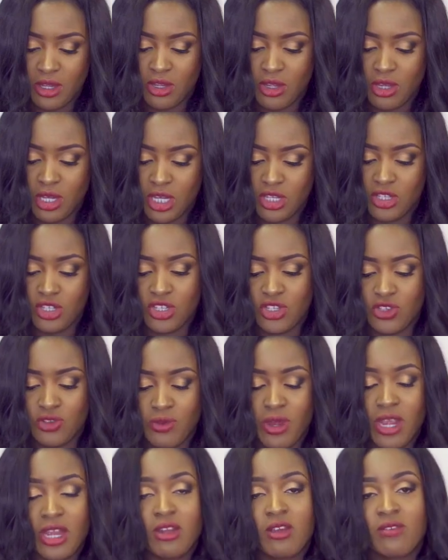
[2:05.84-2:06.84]
you can just
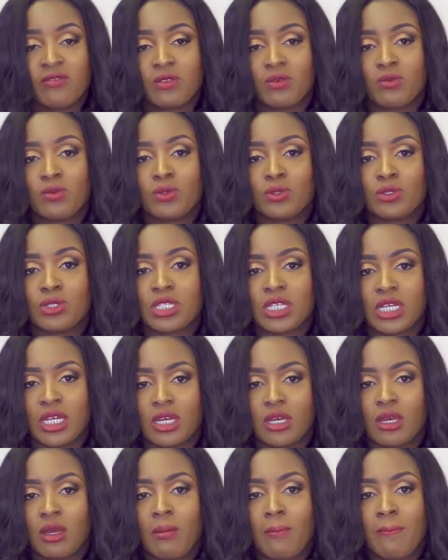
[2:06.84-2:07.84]
drain off the
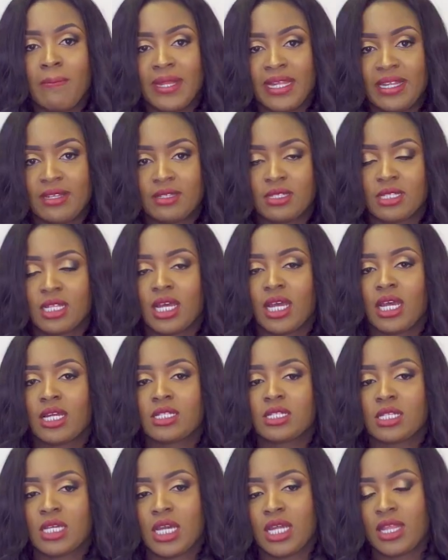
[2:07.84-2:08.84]
water, blitz
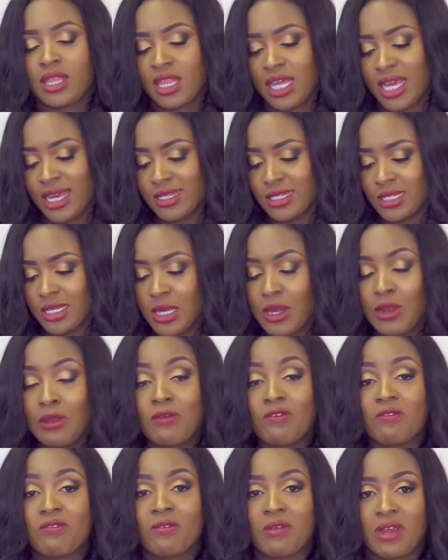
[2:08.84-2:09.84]
that, and that's a
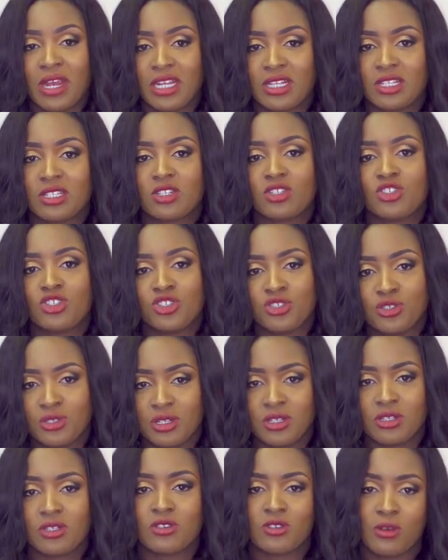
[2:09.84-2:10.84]
great
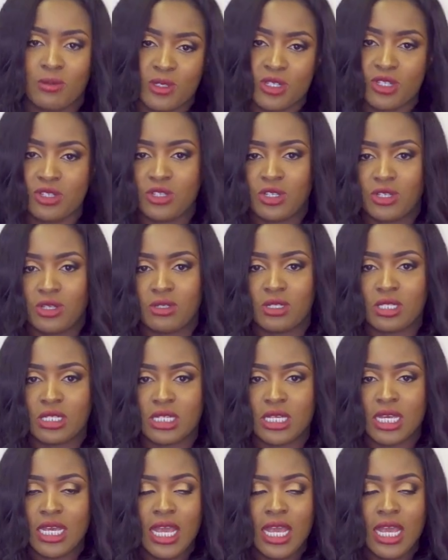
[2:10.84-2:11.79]
sugar substitute.